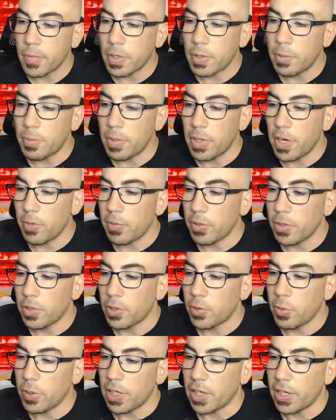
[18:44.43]
but not for
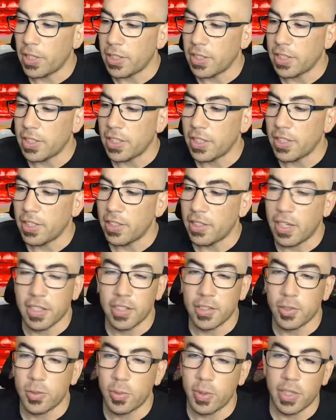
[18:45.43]
this weekend, Jesse. Not
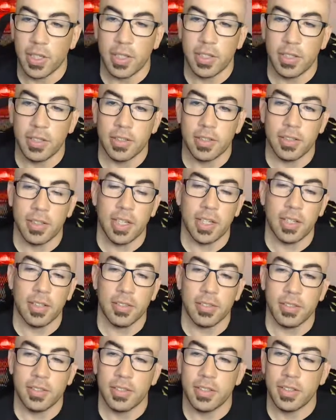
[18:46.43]
this weekend. Yeah.
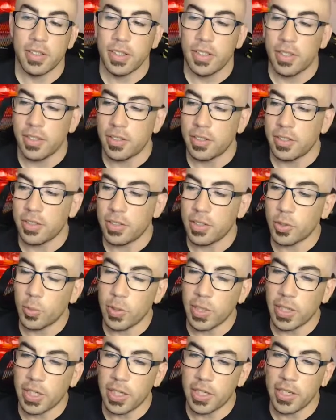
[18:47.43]
This
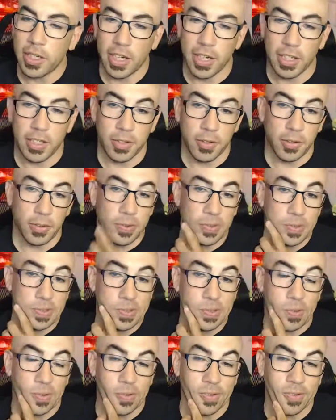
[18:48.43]
weekend you got to use
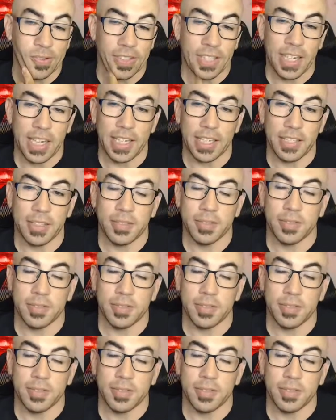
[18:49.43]
the ultralight